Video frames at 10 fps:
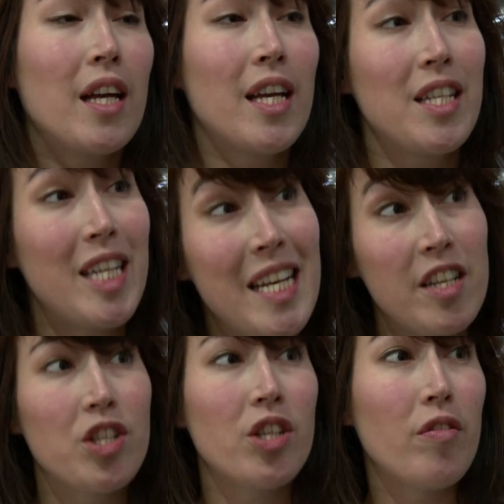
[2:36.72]

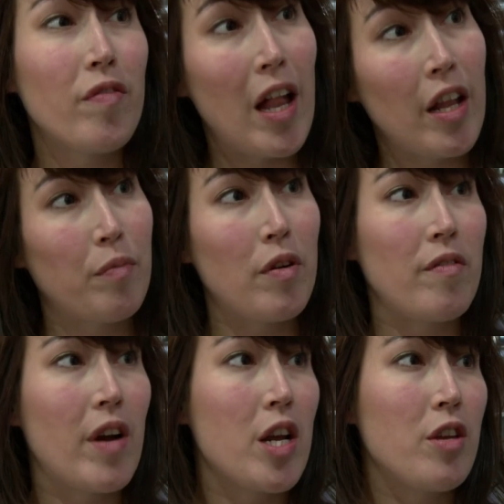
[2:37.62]
continue to develop from a
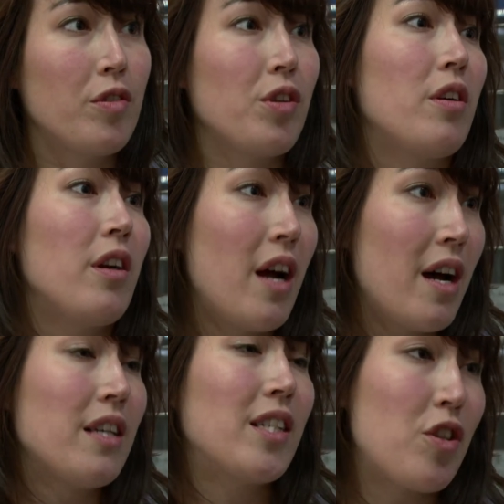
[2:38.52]
very
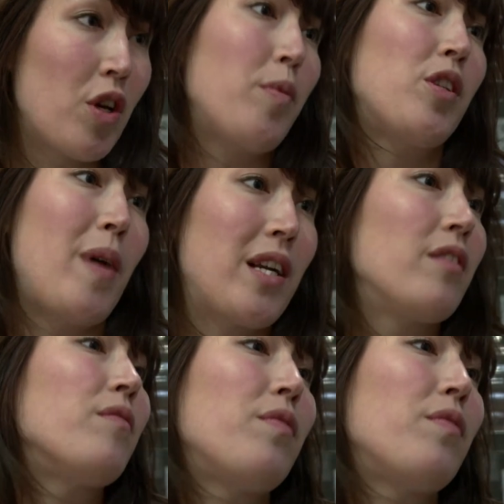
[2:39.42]
user-centric perspective.